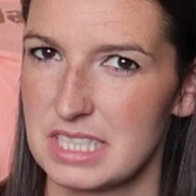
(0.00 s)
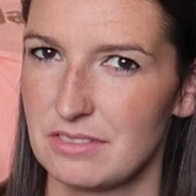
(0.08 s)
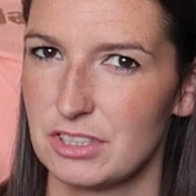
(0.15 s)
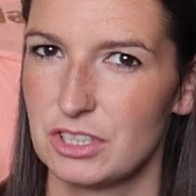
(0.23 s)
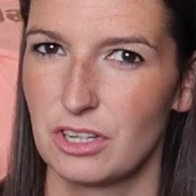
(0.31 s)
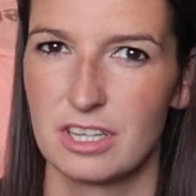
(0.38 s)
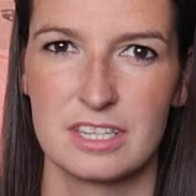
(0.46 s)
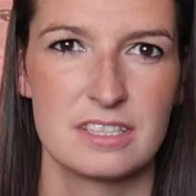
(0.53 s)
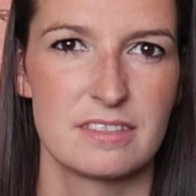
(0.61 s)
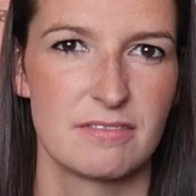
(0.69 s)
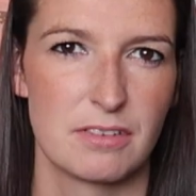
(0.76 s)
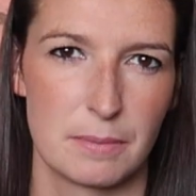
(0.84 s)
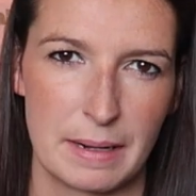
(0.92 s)
$7
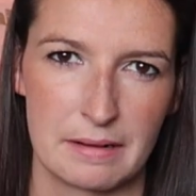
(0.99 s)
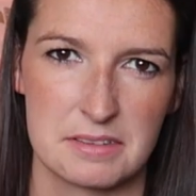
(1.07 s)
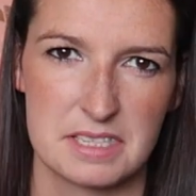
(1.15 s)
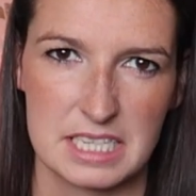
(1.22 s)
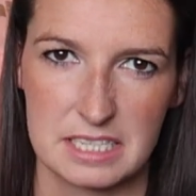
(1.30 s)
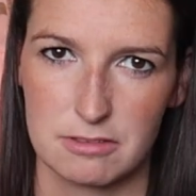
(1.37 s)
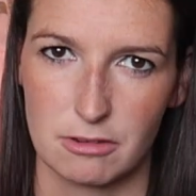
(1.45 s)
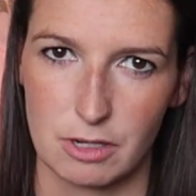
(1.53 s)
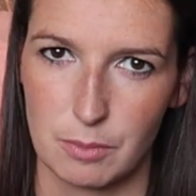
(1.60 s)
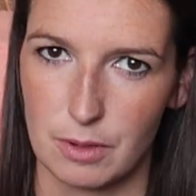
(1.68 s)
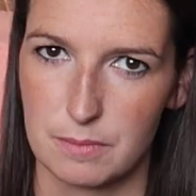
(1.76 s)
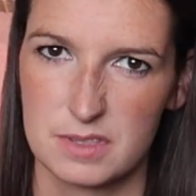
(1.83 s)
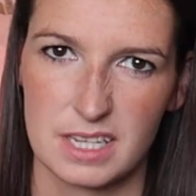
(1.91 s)
for about 6
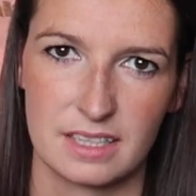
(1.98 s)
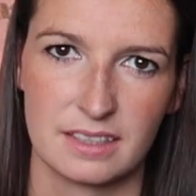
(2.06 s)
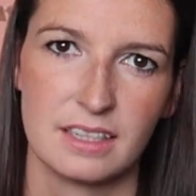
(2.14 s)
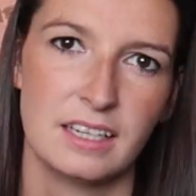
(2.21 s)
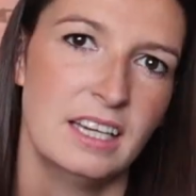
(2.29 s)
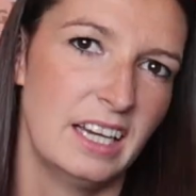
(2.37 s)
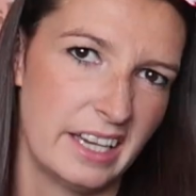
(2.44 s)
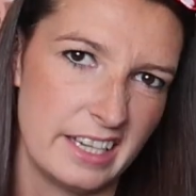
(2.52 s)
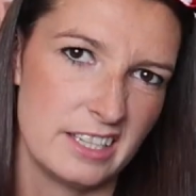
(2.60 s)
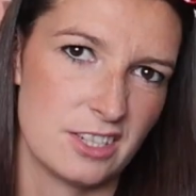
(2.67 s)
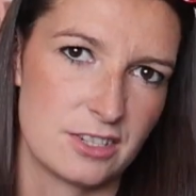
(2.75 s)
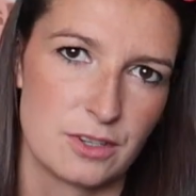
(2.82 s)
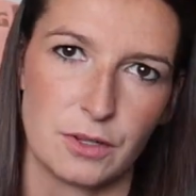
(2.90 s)
lollipops, and
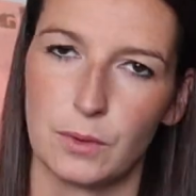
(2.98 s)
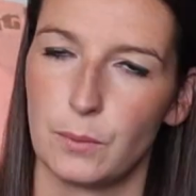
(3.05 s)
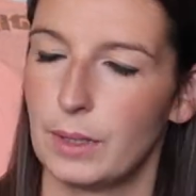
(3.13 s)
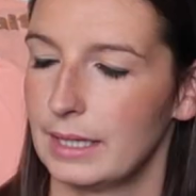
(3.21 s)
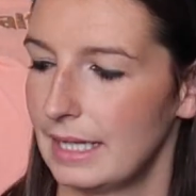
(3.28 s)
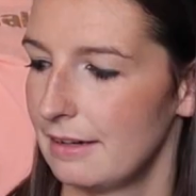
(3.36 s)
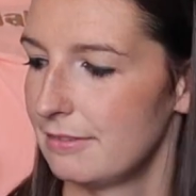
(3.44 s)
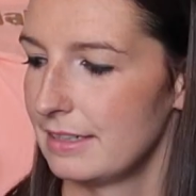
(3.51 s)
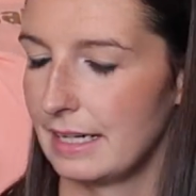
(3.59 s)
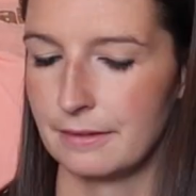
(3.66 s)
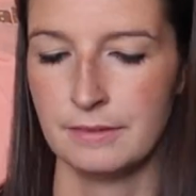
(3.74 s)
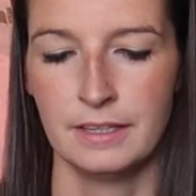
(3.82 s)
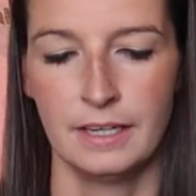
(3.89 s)
he's just got the one left
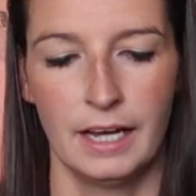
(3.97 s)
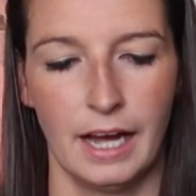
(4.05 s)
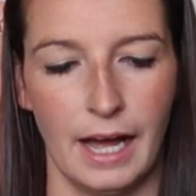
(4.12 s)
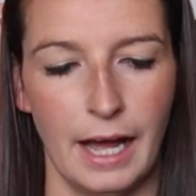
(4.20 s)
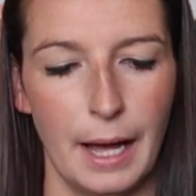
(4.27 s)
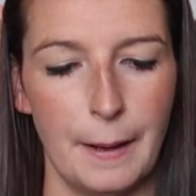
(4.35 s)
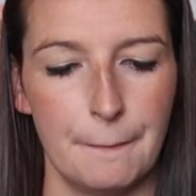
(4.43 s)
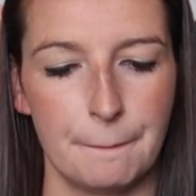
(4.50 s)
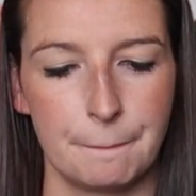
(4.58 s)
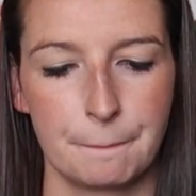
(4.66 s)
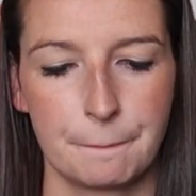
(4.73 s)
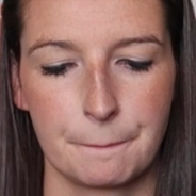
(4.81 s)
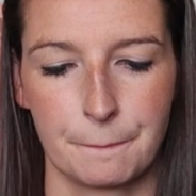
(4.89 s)
now.
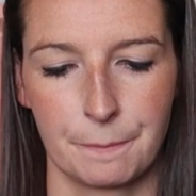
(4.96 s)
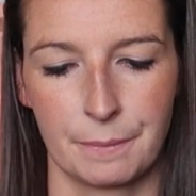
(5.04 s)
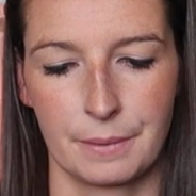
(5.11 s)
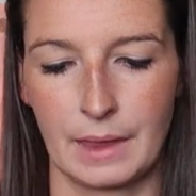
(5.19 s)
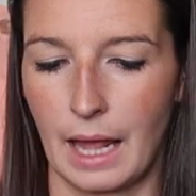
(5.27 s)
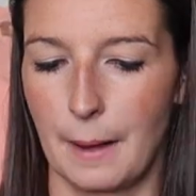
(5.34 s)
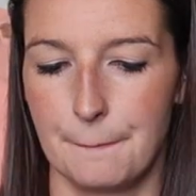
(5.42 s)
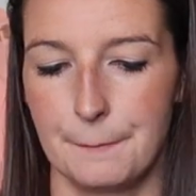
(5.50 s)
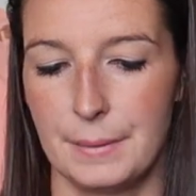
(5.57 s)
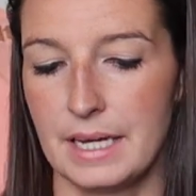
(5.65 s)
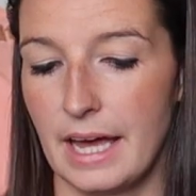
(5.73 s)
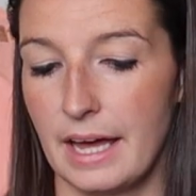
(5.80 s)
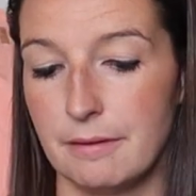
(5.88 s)

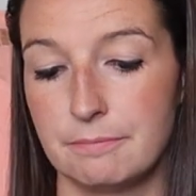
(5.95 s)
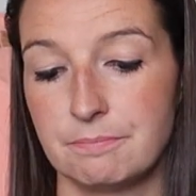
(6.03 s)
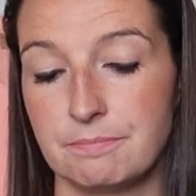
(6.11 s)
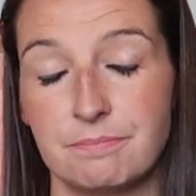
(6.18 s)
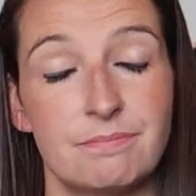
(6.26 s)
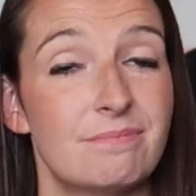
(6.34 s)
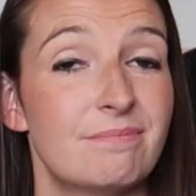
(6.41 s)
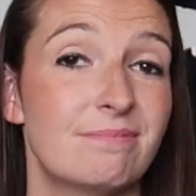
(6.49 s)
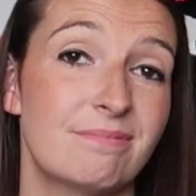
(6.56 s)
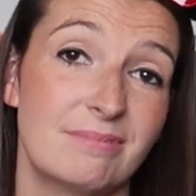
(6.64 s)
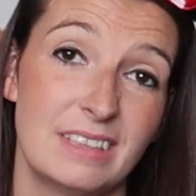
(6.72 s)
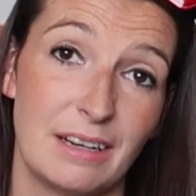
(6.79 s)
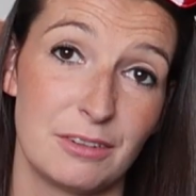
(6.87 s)
But yeah,
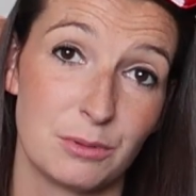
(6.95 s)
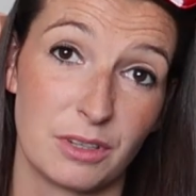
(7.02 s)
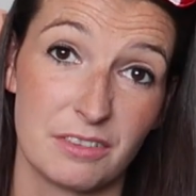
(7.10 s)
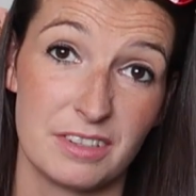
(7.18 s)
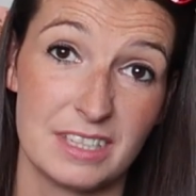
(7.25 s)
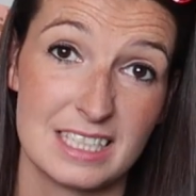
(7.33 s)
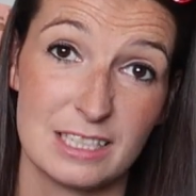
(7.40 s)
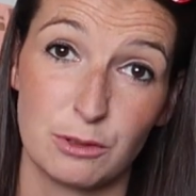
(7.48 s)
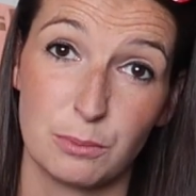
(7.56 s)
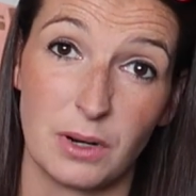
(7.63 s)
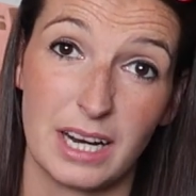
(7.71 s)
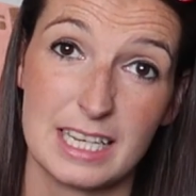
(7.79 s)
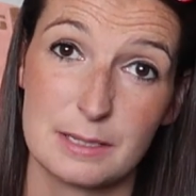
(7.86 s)
that was one of his
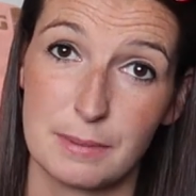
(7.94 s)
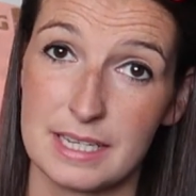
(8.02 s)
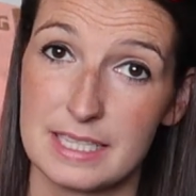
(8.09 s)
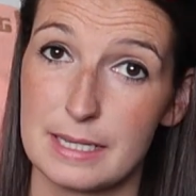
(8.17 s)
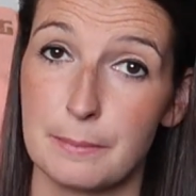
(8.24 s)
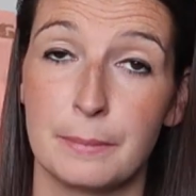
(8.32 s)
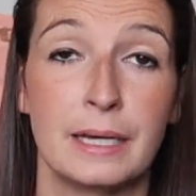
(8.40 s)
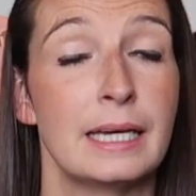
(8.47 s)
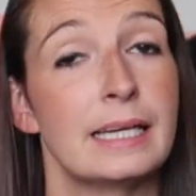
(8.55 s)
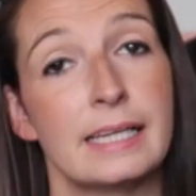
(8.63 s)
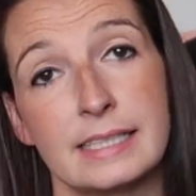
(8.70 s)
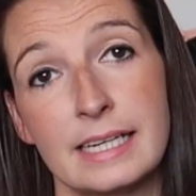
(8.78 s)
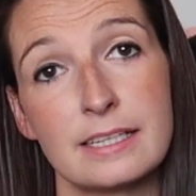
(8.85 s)
little buys, bless him, but
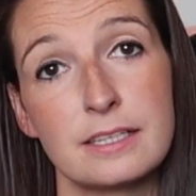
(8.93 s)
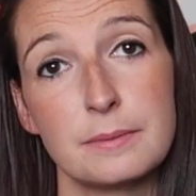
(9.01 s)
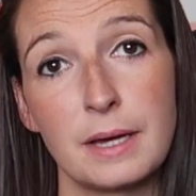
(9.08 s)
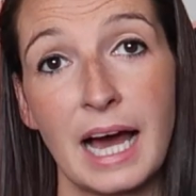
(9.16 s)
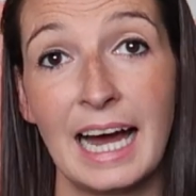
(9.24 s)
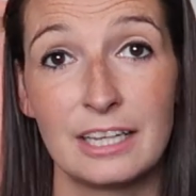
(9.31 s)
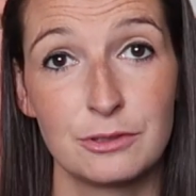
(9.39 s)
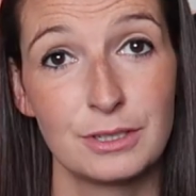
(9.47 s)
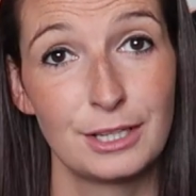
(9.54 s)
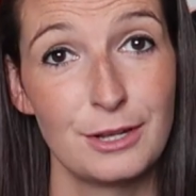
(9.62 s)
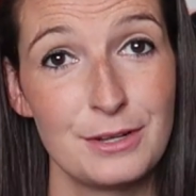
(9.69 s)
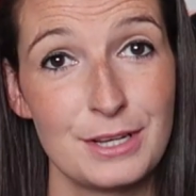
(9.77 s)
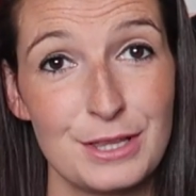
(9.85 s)
he said to me I had to
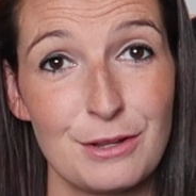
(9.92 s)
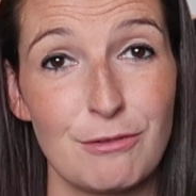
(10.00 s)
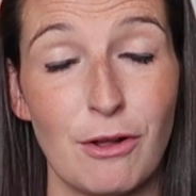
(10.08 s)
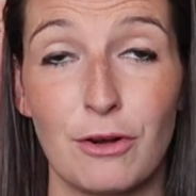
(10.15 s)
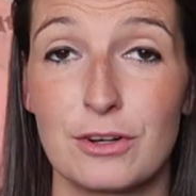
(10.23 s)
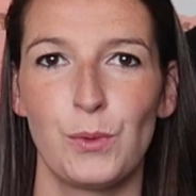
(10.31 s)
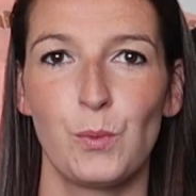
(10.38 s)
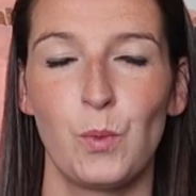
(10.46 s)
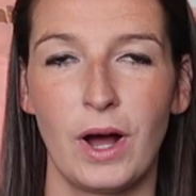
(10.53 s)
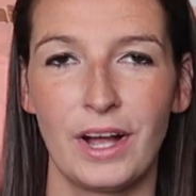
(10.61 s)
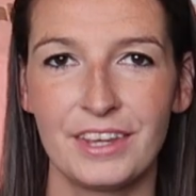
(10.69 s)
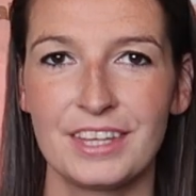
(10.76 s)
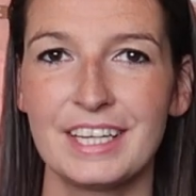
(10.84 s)
include it in the vlog.
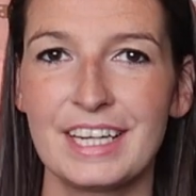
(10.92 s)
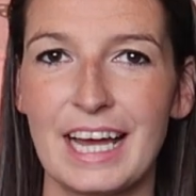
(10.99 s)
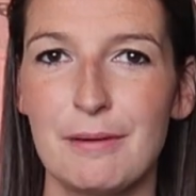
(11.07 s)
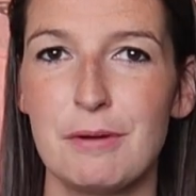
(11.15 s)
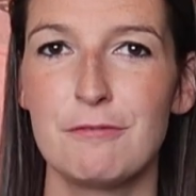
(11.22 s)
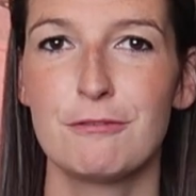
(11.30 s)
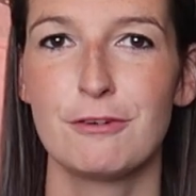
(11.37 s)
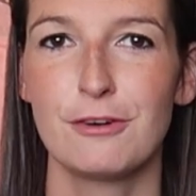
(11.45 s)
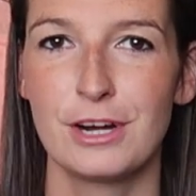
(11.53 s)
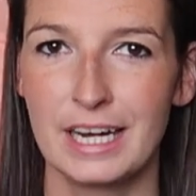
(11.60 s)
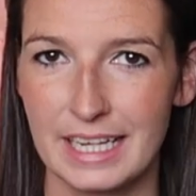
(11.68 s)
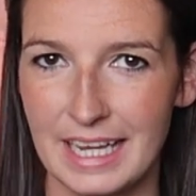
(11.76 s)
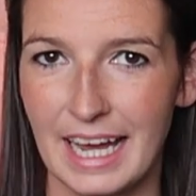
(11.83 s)
One thing that came in
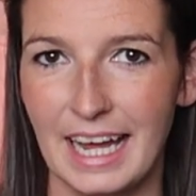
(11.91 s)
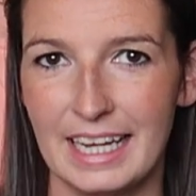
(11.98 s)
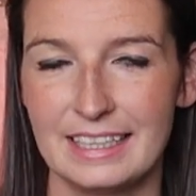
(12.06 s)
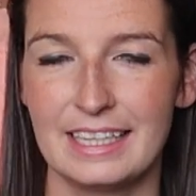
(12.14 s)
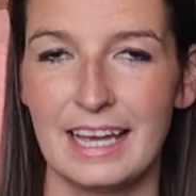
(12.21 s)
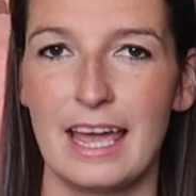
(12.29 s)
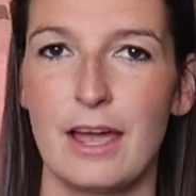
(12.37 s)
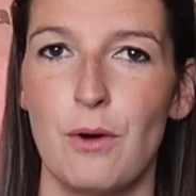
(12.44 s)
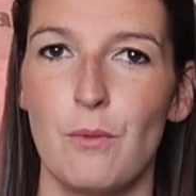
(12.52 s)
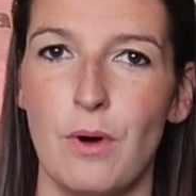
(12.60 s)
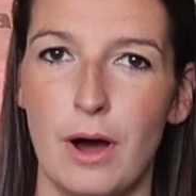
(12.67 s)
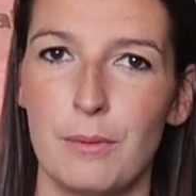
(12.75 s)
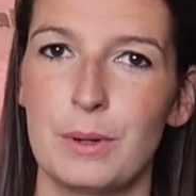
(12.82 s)
really handy
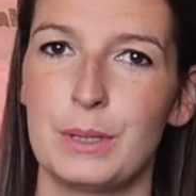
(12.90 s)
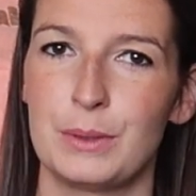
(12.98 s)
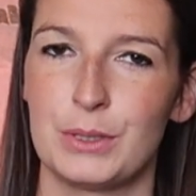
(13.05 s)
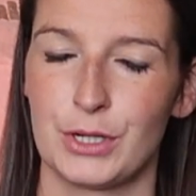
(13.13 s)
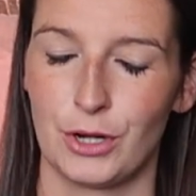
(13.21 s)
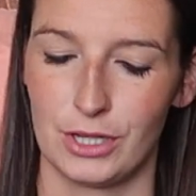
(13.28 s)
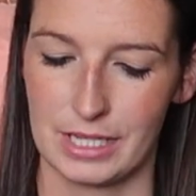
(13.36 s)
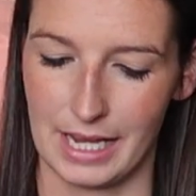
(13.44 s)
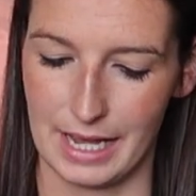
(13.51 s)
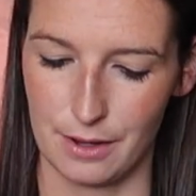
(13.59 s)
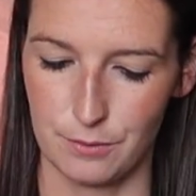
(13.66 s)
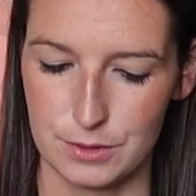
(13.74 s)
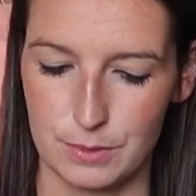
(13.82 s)
while we were on
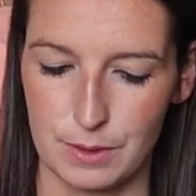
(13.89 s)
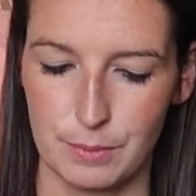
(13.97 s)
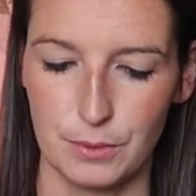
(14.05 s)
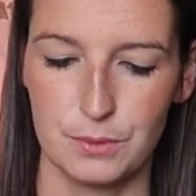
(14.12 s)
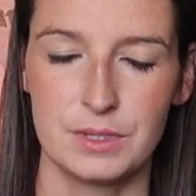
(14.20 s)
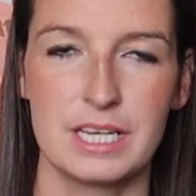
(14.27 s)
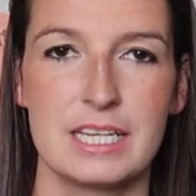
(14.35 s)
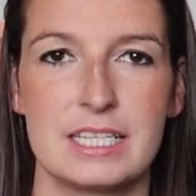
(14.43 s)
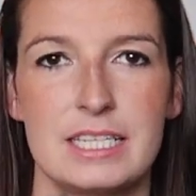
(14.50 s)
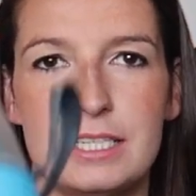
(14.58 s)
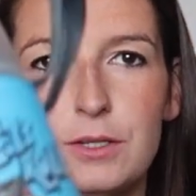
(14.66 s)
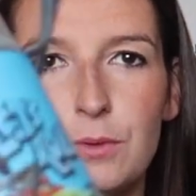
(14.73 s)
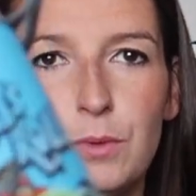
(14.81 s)
holiday was we bought these
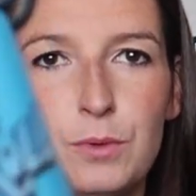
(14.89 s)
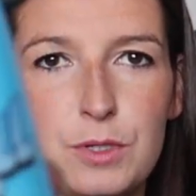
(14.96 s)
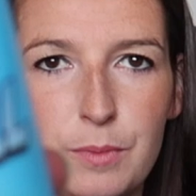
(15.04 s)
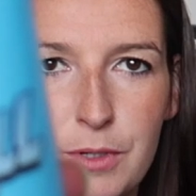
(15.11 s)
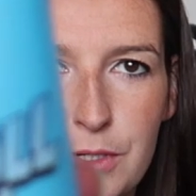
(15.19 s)
little water